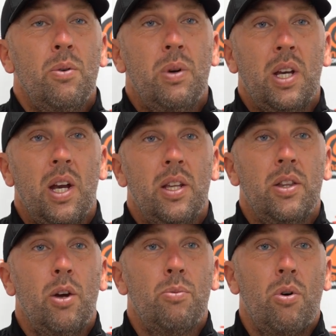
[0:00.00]

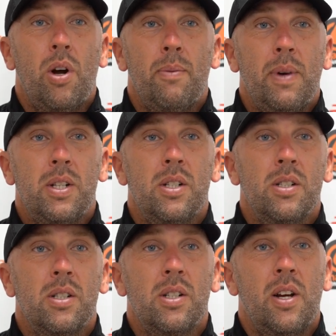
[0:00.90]
weekend, no Brighton
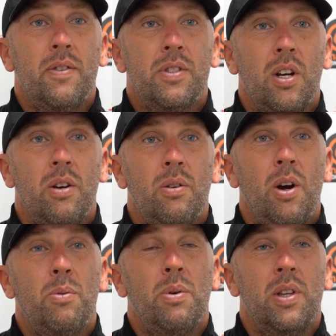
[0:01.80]
matches and stuff, so
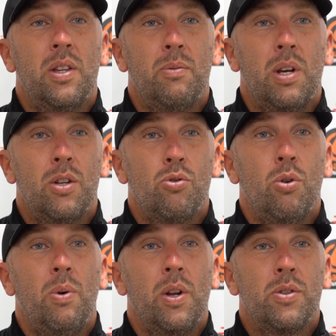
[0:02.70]
hoping we can
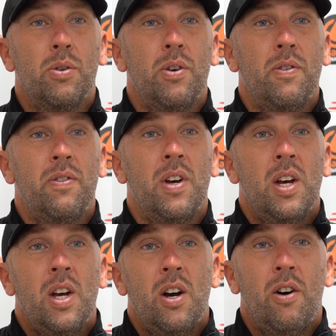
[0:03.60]
draw one or two
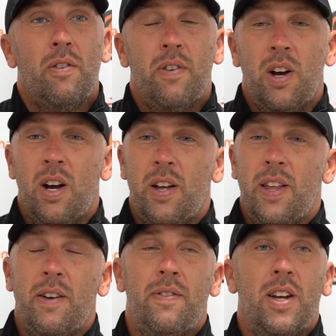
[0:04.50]
of
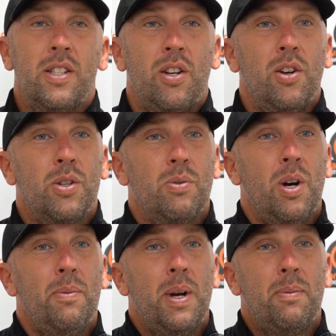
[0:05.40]
their fans along as
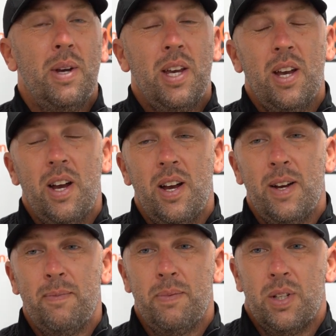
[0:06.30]
well, maybe.
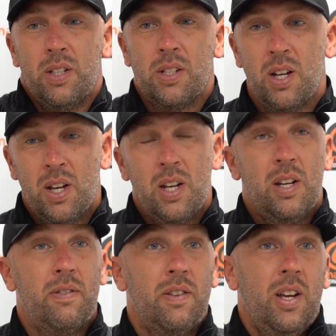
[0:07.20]

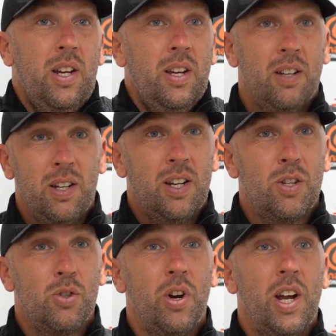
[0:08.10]
If they
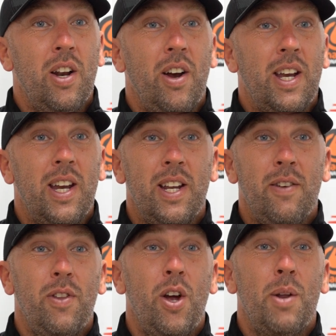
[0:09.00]
enjoy it and like it, you
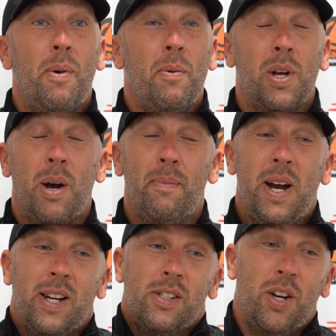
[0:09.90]
never know, they might want to come
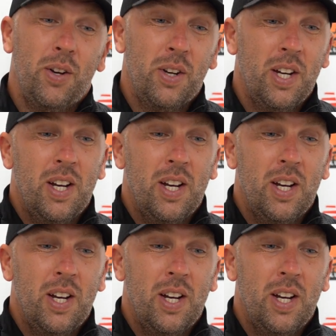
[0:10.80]
back. So